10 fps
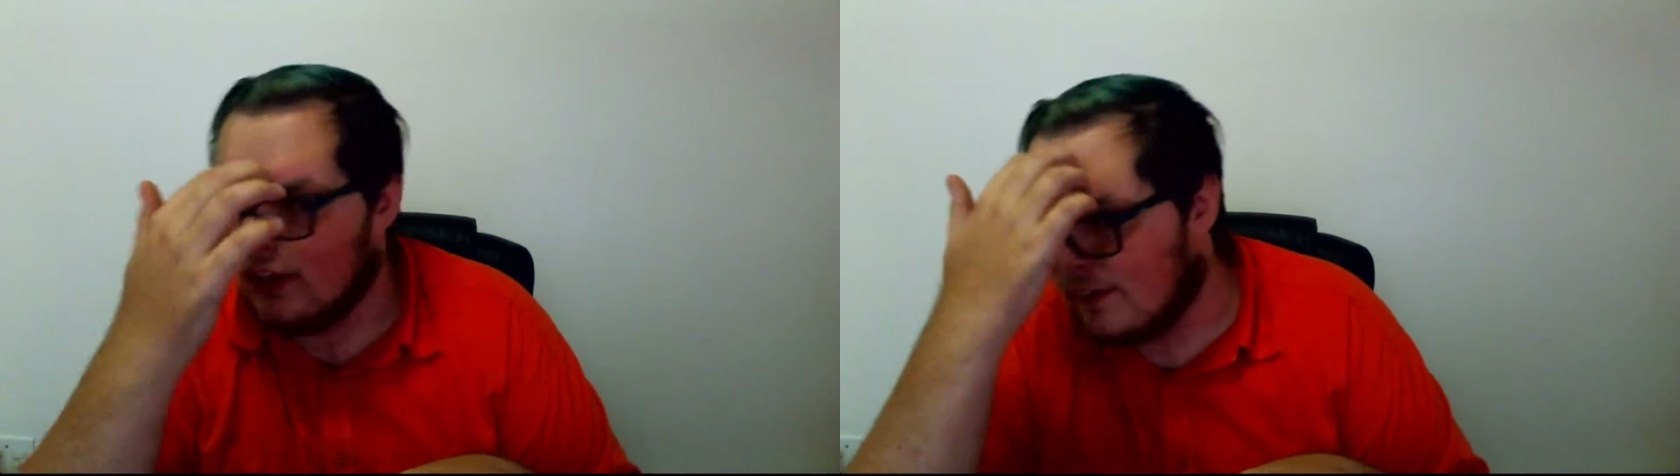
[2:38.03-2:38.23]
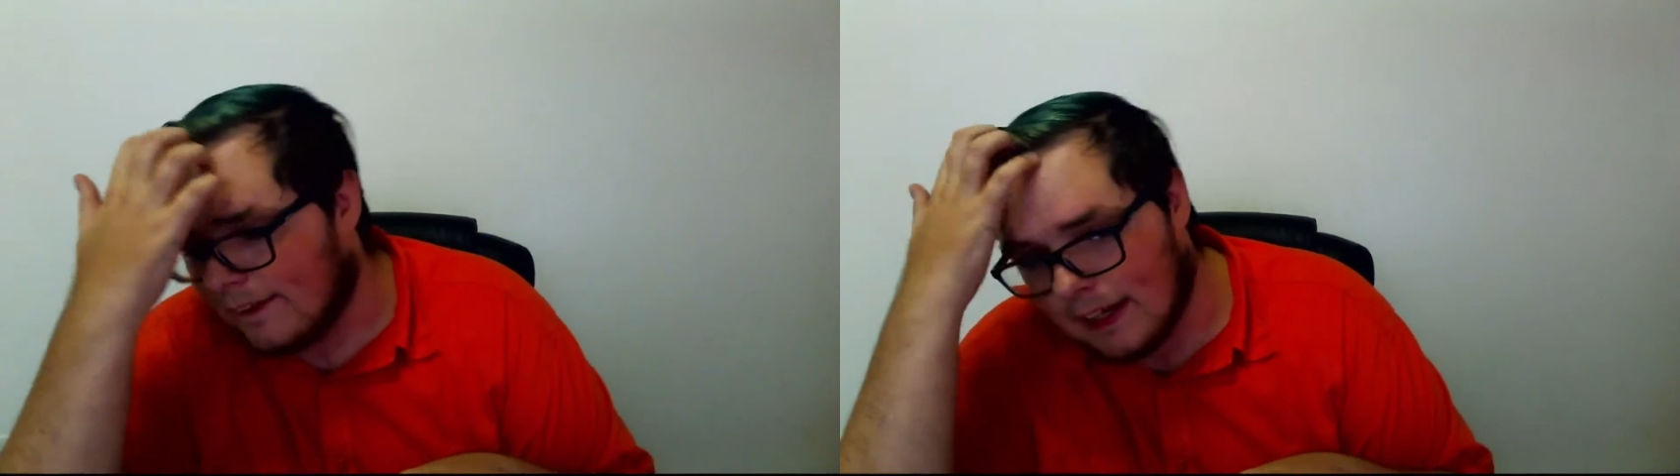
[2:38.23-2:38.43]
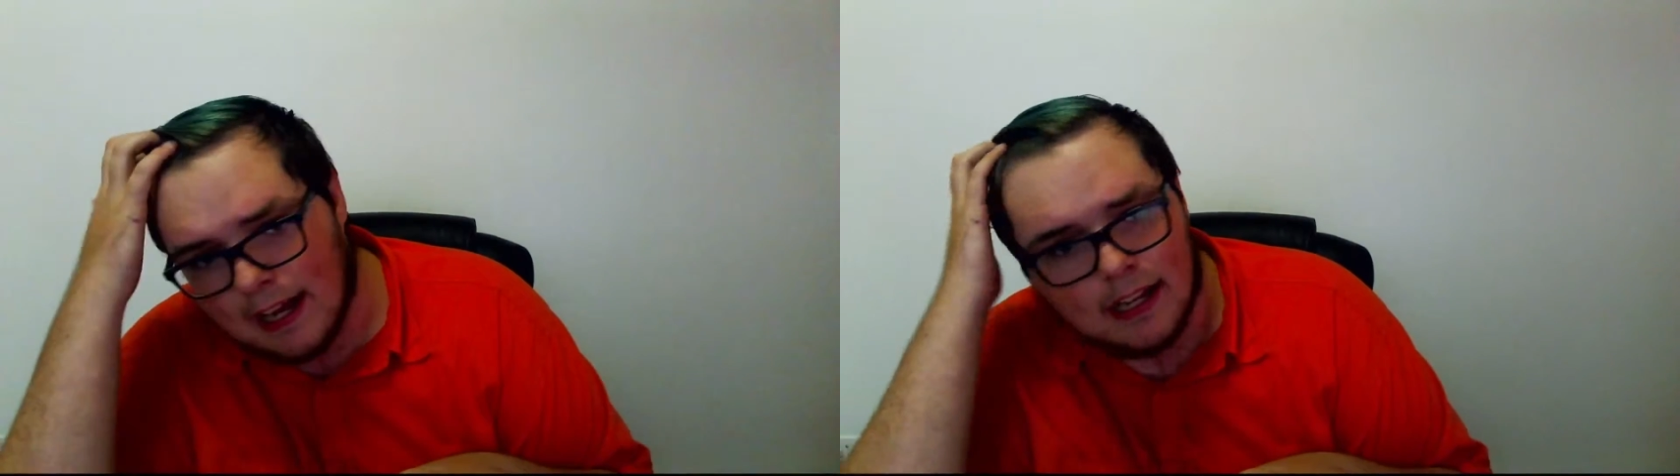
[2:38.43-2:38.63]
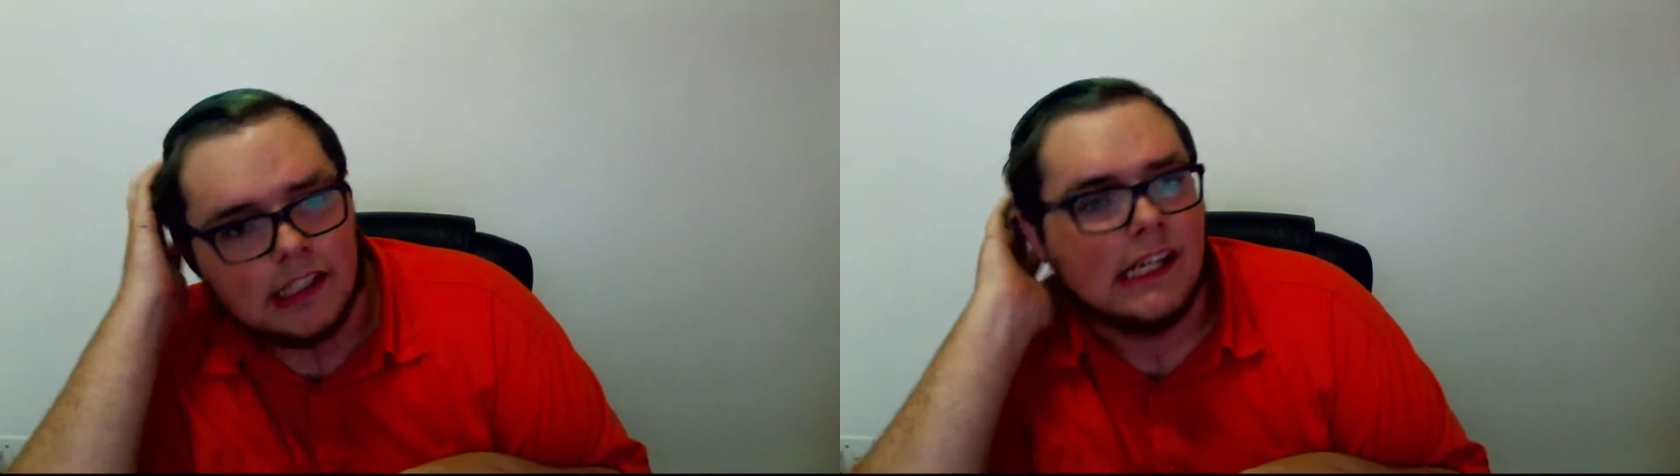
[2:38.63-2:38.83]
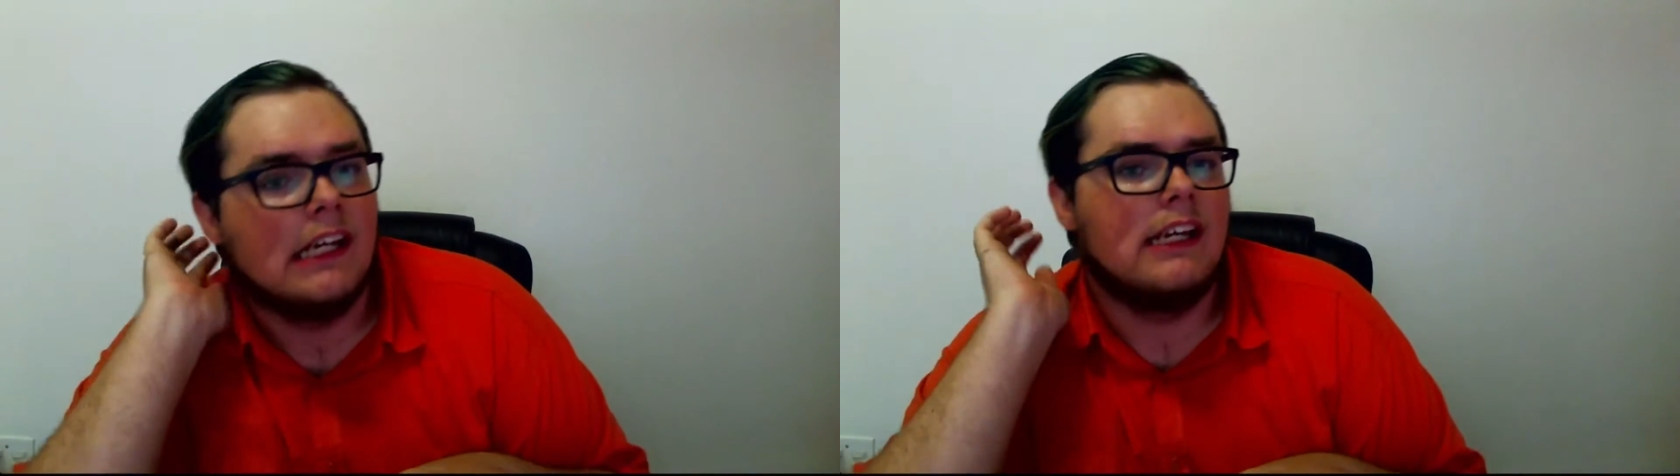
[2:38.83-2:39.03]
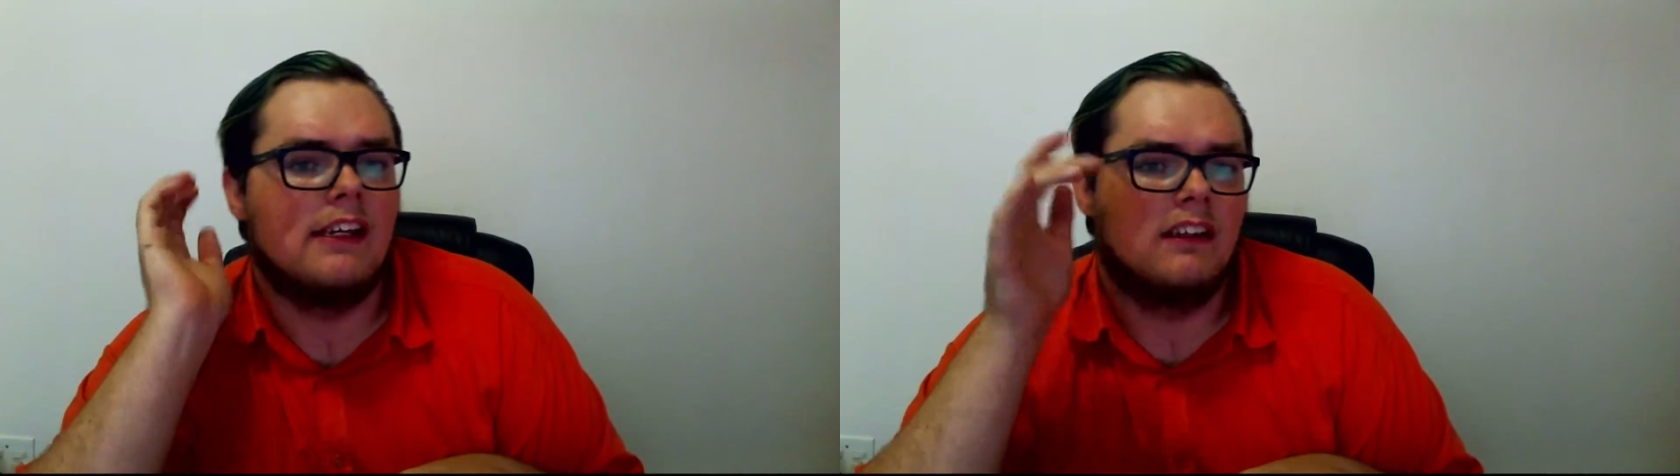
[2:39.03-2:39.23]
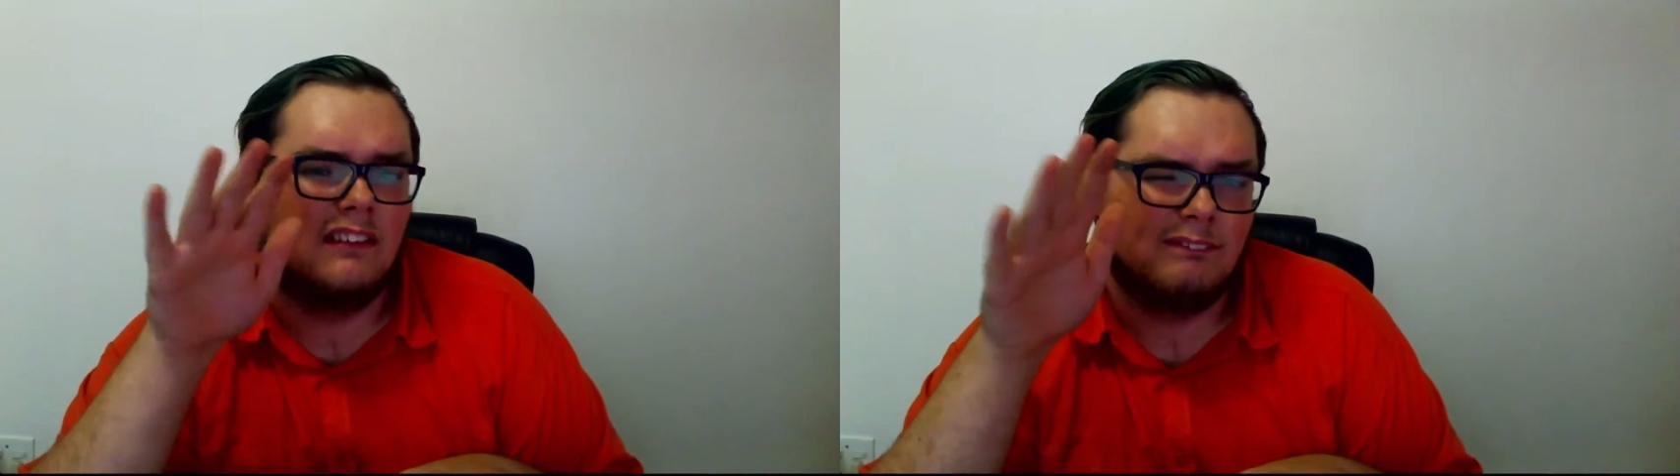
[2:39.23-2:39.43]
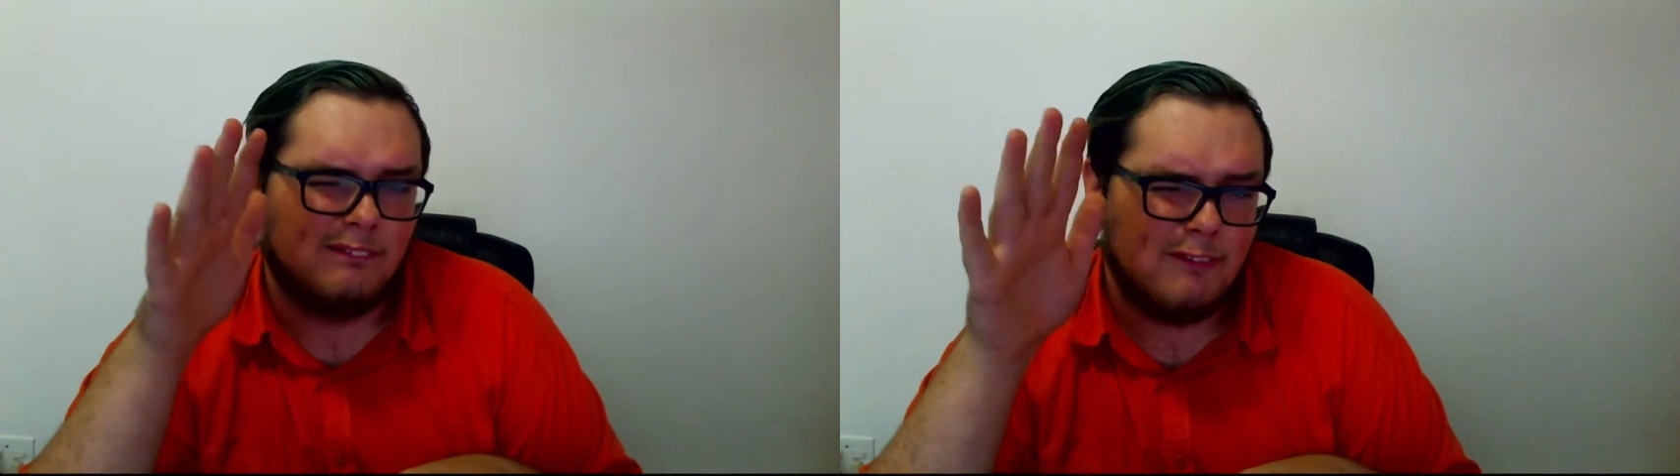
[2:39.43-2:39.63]
that had a
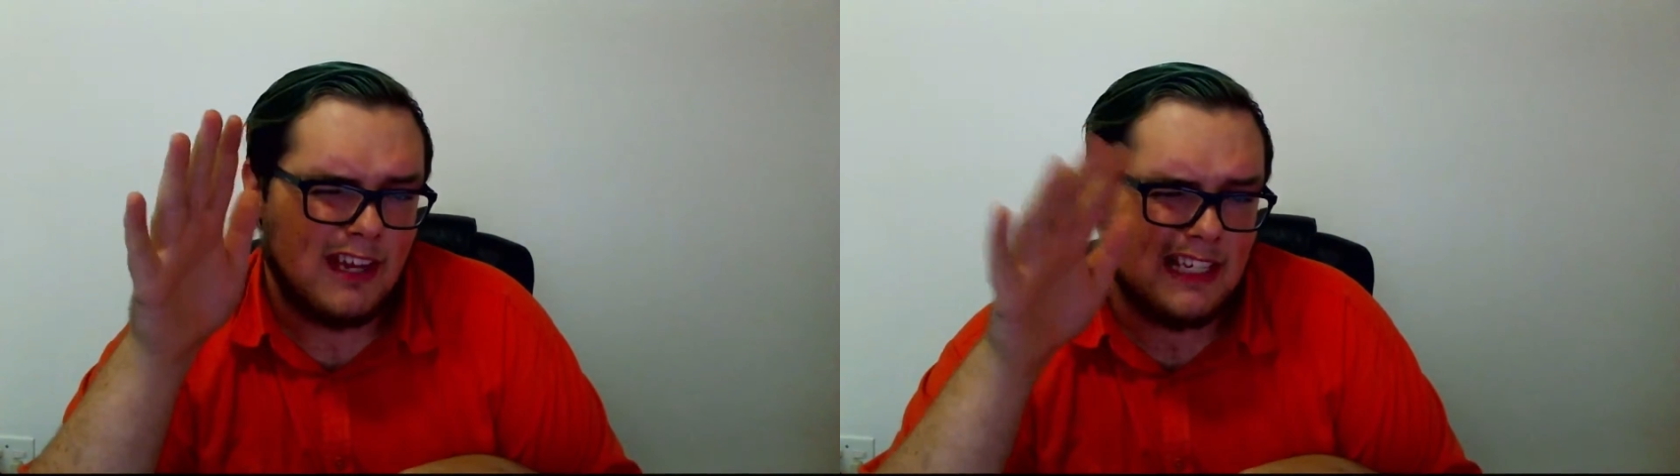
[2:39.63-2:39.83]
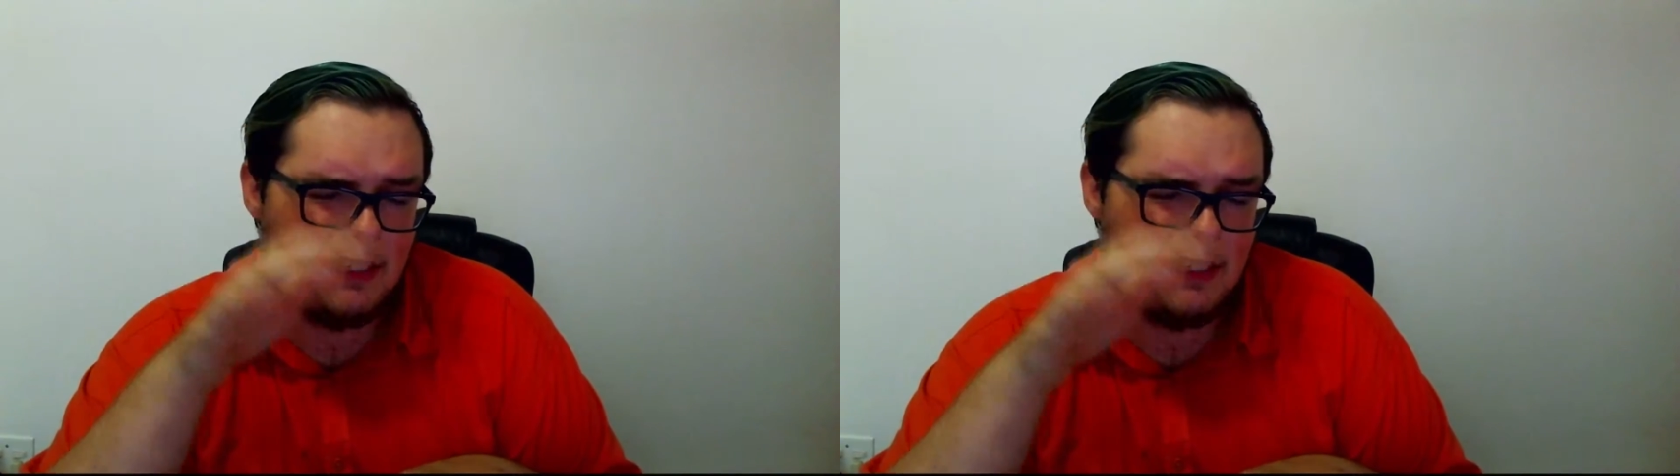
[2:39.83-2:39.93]
fairly